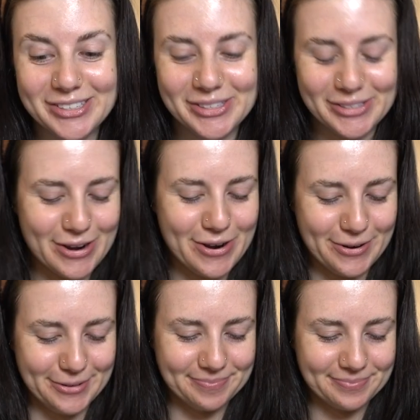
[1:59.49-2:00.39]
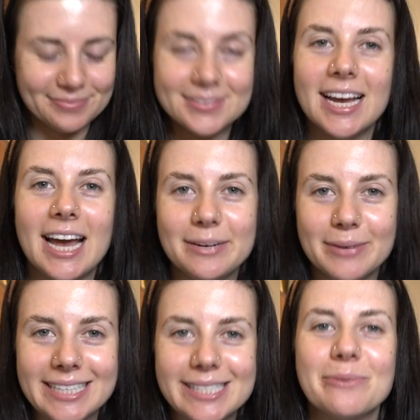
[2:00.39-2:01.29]
So
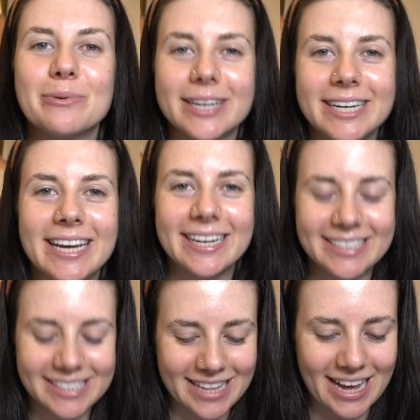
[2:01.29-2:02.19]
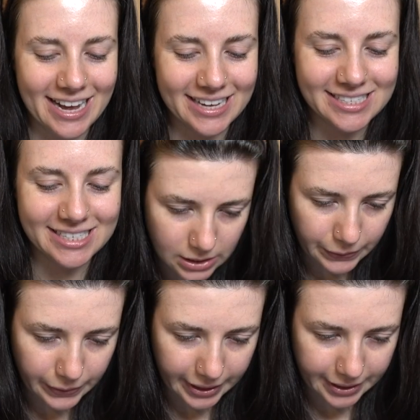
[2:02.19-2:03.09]
anyways, we're gonna into that.
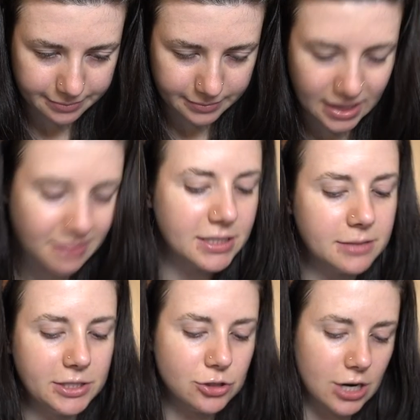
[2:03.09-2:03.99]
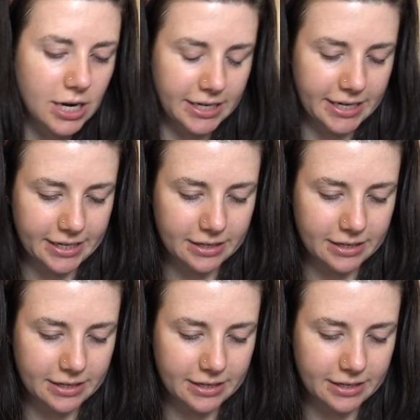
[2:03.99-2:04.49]
Okay, I'm gonna be trying